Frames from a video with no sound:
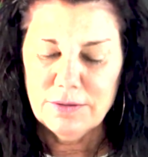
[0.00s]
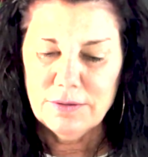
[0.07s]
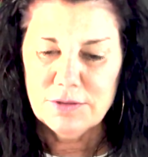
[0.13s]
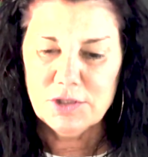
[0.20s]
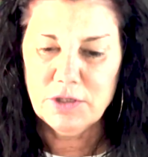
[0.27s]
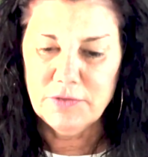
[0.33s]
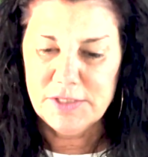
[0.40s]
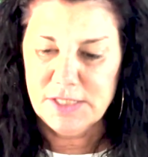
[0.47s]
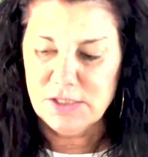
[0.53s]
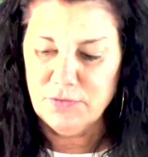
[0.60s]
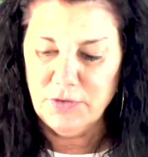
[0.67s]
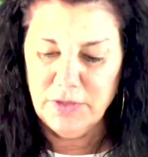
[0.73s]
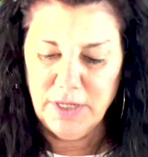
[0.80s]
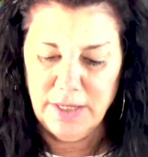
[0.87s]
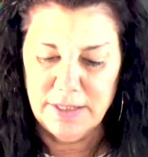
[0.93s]
services
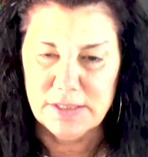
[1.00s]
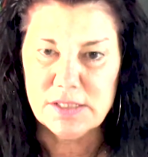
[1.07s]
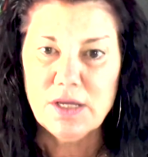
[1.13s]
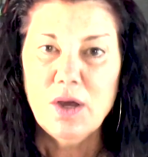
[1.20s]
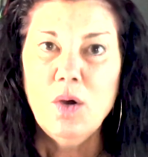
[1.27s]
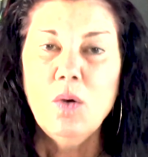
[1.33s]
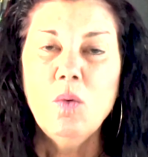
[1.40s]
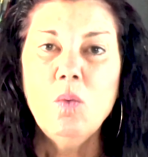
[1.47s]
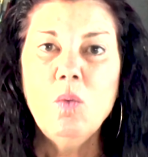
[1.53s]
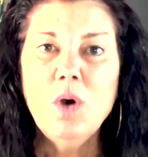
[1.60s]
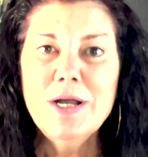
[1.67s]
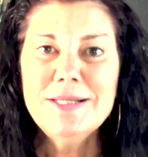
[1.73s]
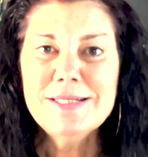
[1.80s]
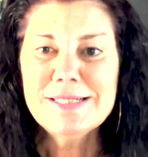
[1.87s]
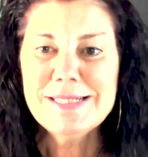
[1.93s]
for the kids.
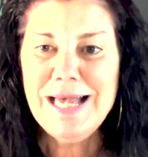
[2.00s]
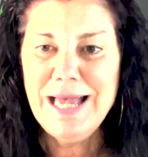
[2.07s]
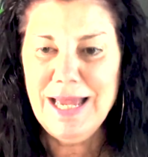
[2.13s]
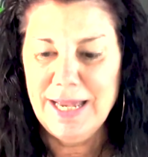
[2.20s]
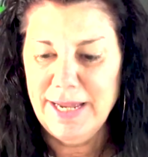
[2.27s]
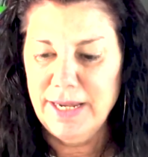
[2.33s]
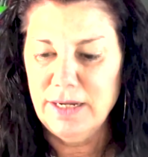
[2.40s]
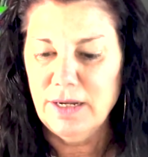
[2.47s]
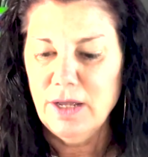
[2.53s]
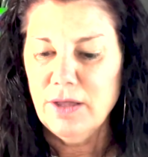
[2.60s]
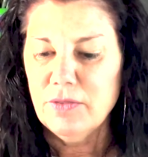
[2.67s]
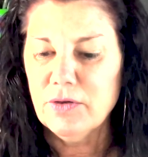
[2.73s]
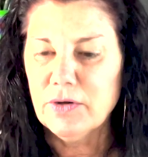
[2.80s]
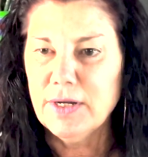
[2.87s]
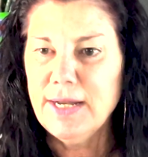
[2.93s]
One side,
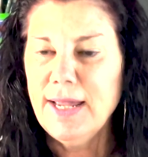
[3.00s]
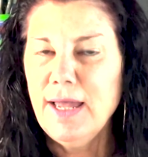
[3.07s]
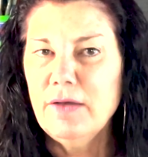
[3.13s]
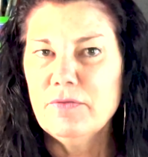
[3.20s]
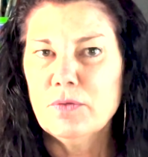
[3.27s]
they're going to have a